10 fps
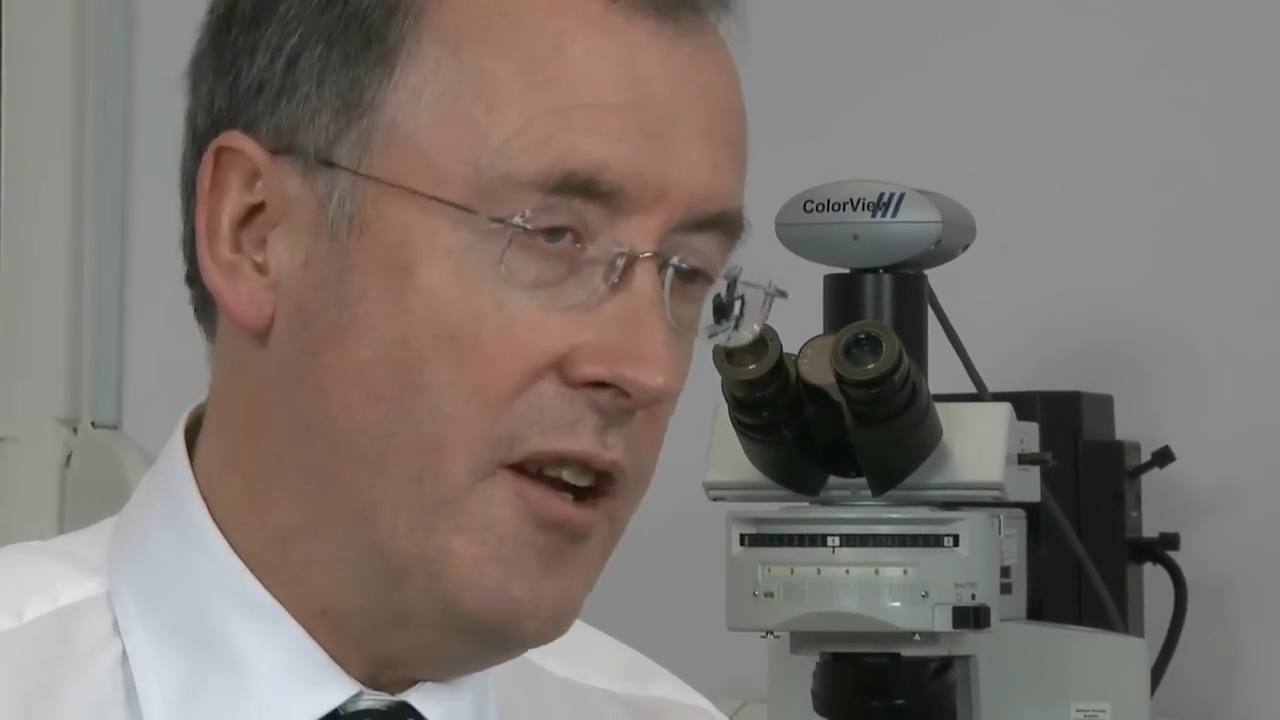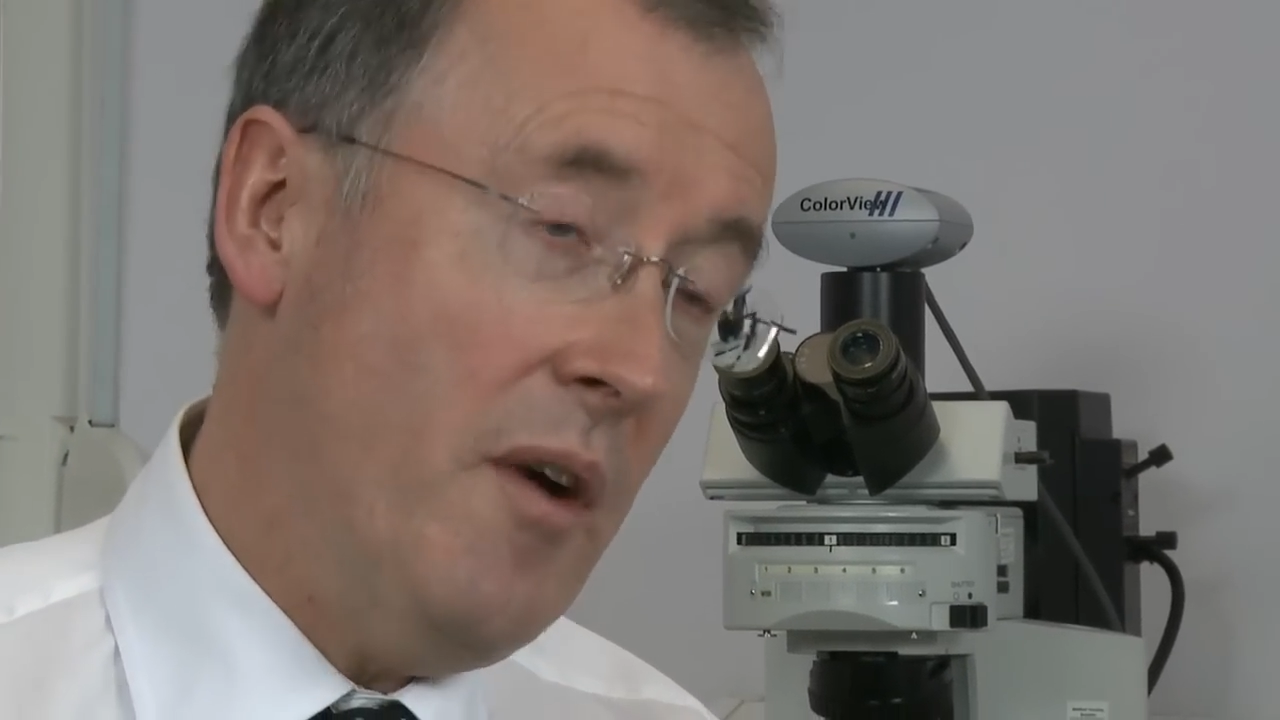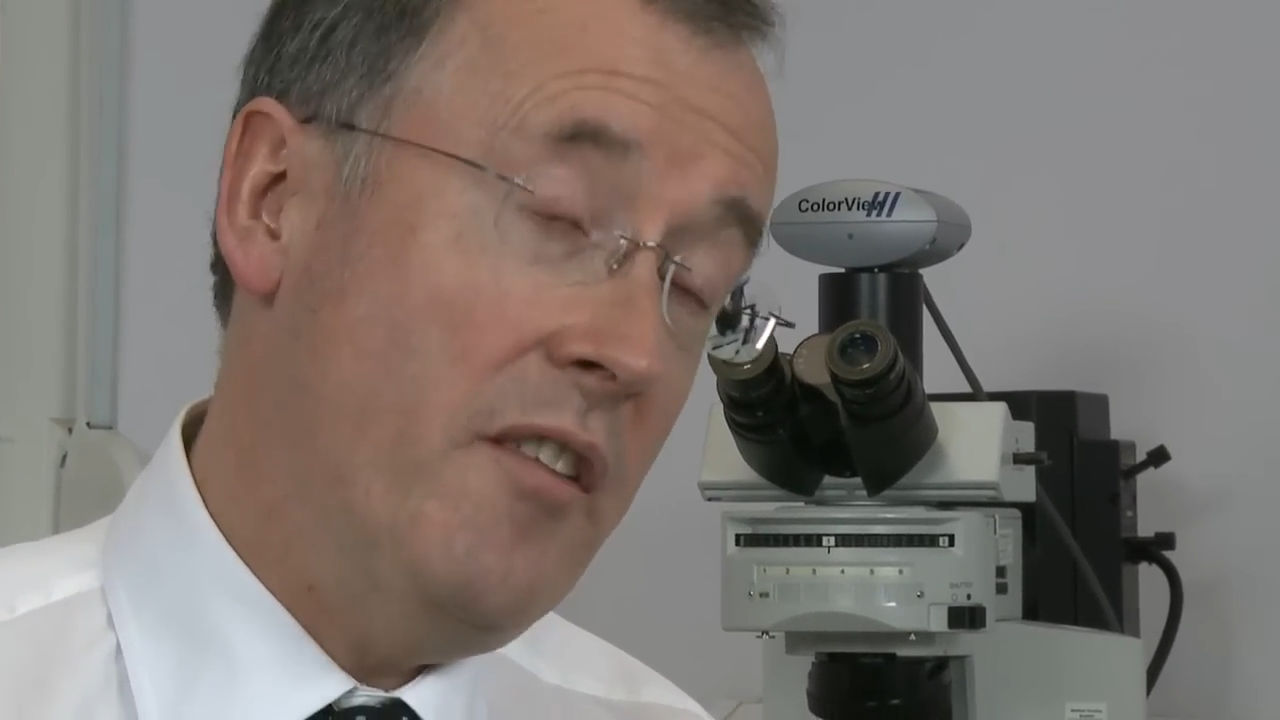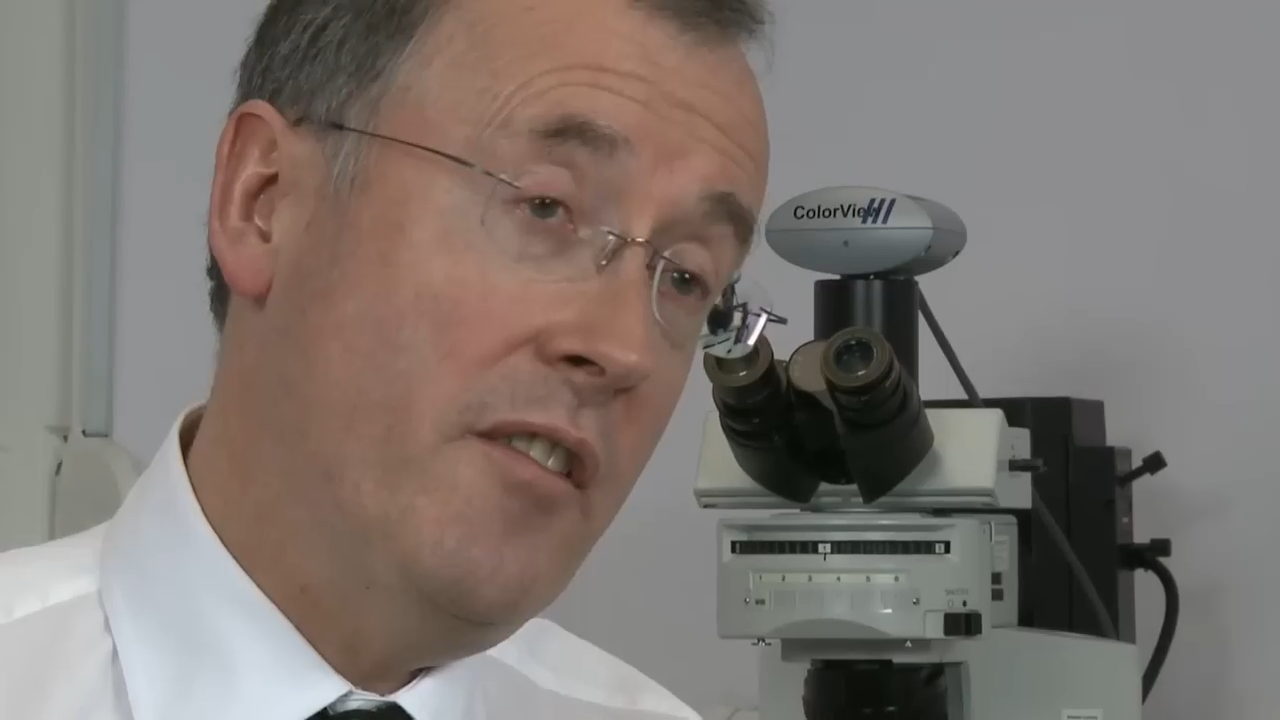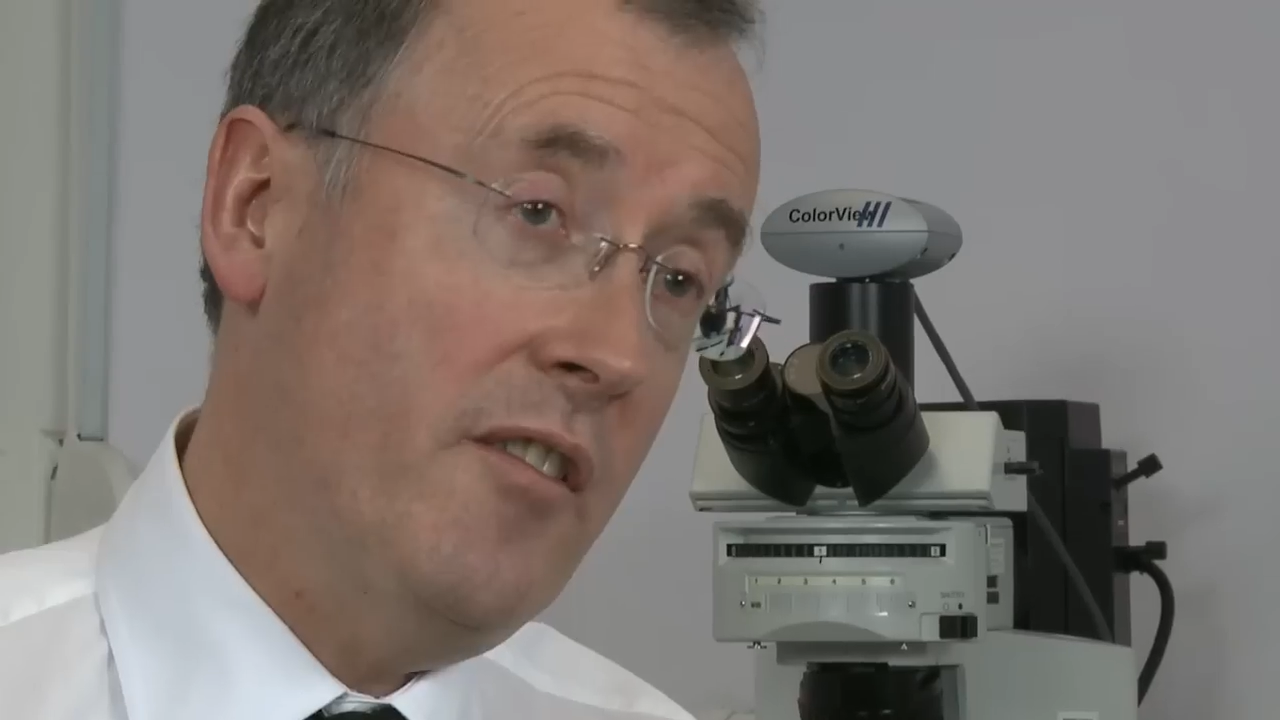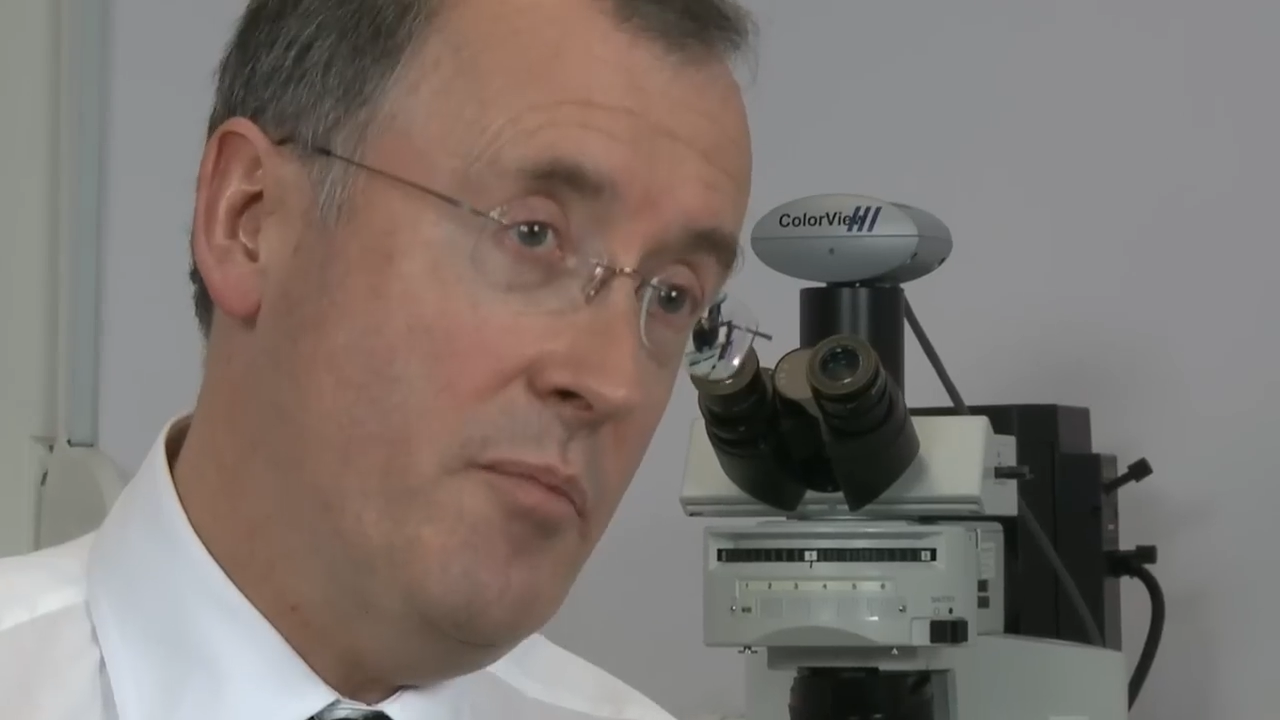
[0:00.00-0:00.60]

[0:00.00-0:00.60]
whether there's